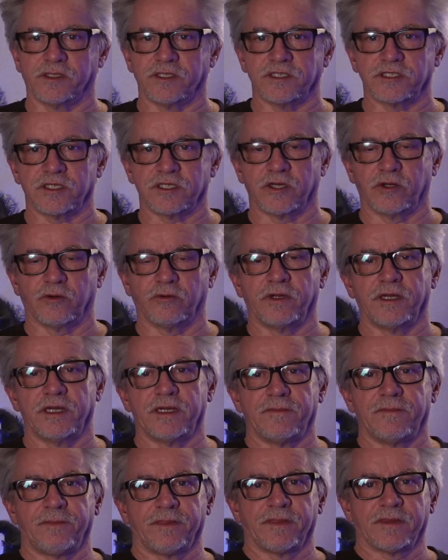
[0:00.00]
And so
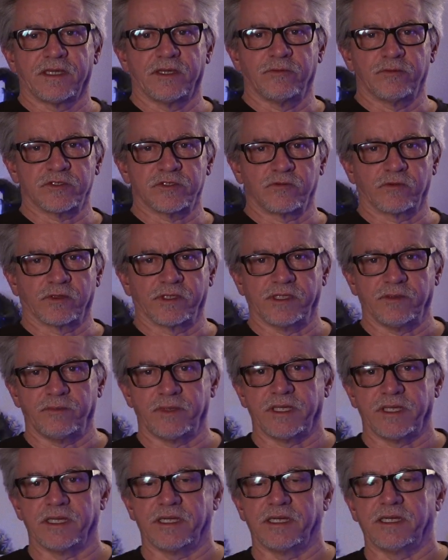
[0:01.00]
it was really the
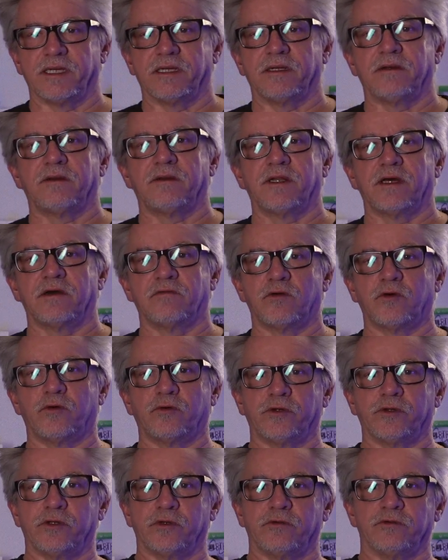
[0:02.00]
beginning of a whole
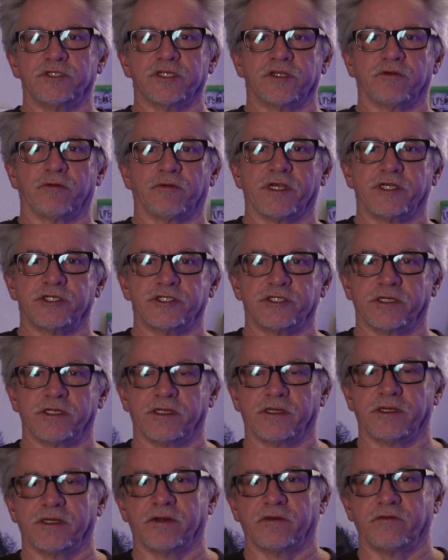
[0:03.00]
new
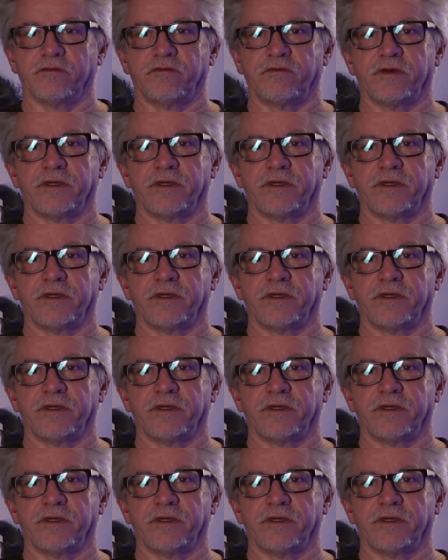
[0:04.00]
generation of